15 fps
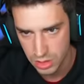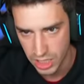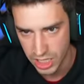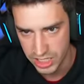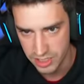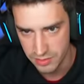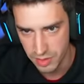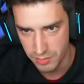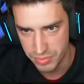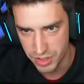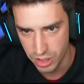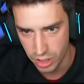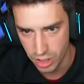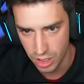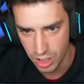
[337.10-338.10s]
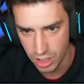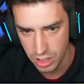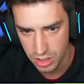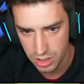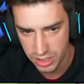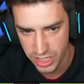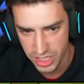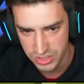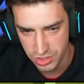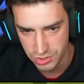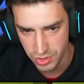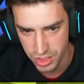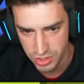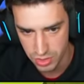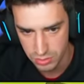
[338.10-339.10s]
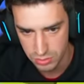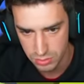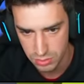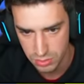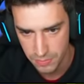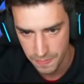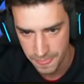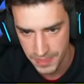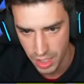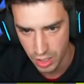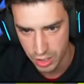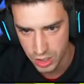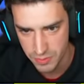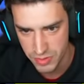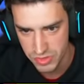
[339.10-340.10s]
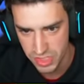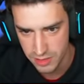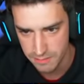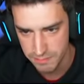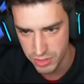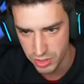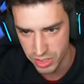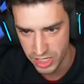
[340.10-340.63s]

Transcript: I need pure concentration. one hundred percent pure